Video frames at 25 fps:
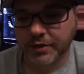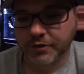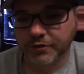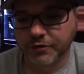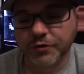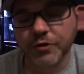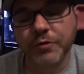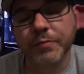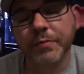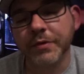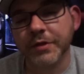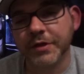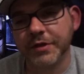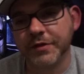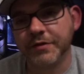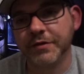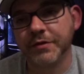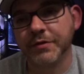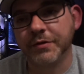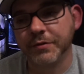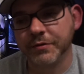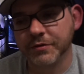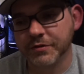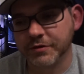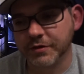Super
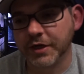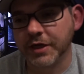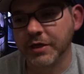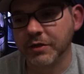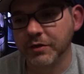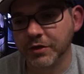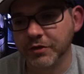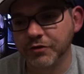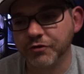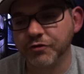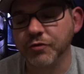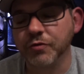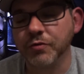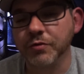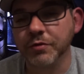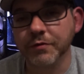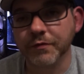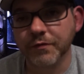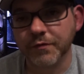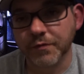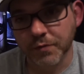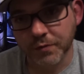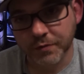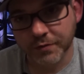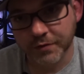Nintendo style controller
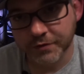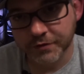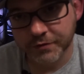for the